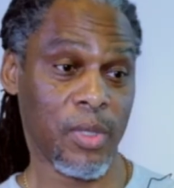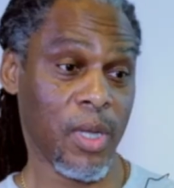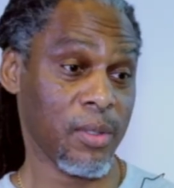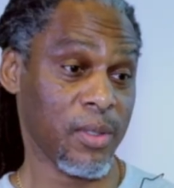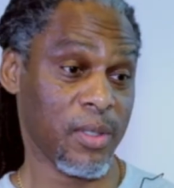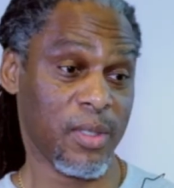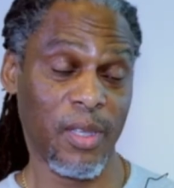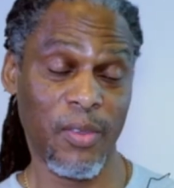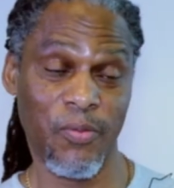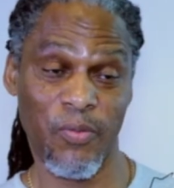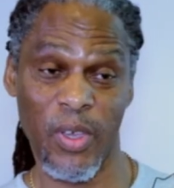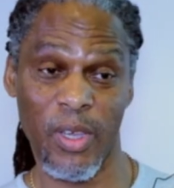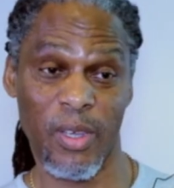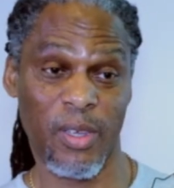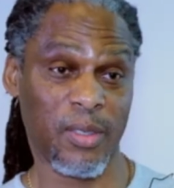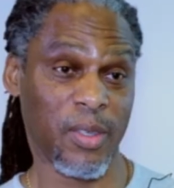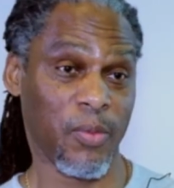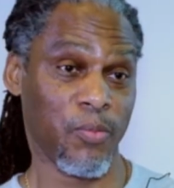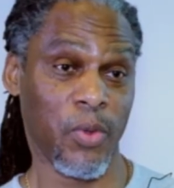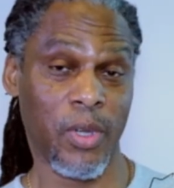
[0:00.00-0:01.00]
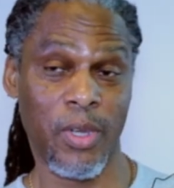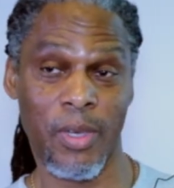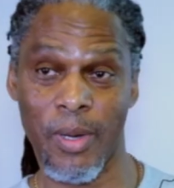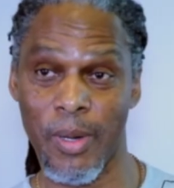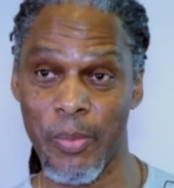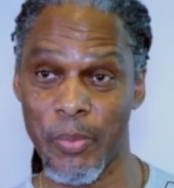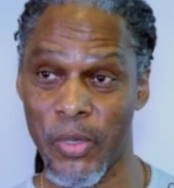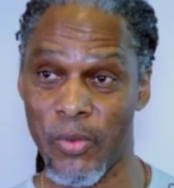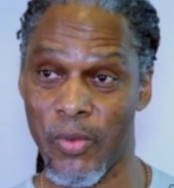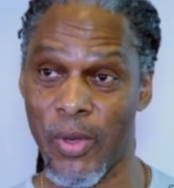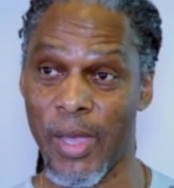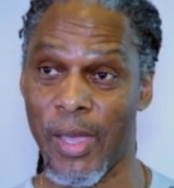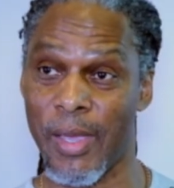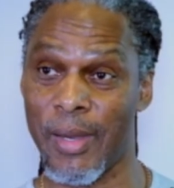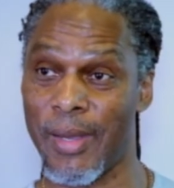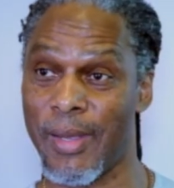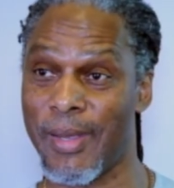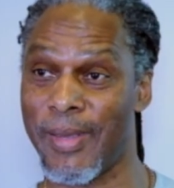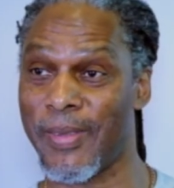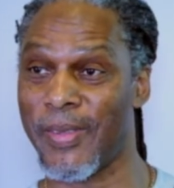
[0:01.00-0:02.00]
Don't teeth it because I've already copyrighted
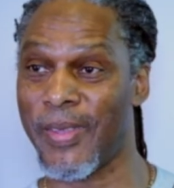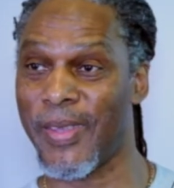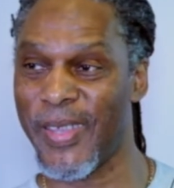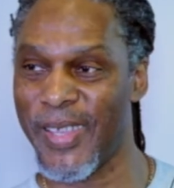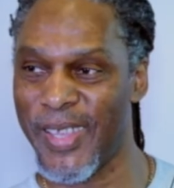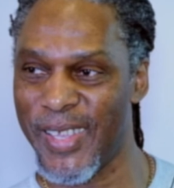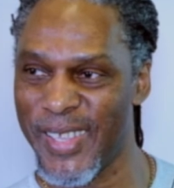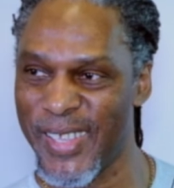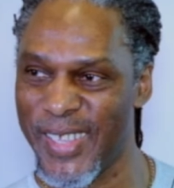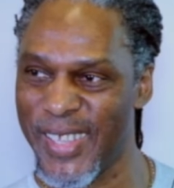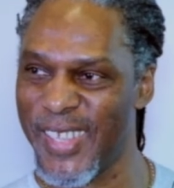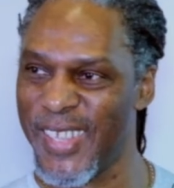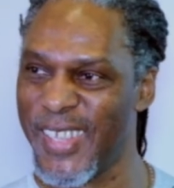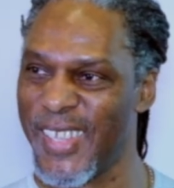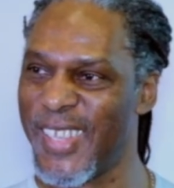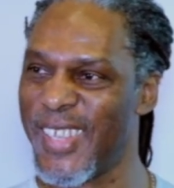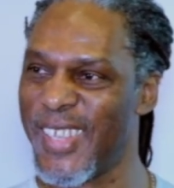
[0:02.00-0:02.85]
it.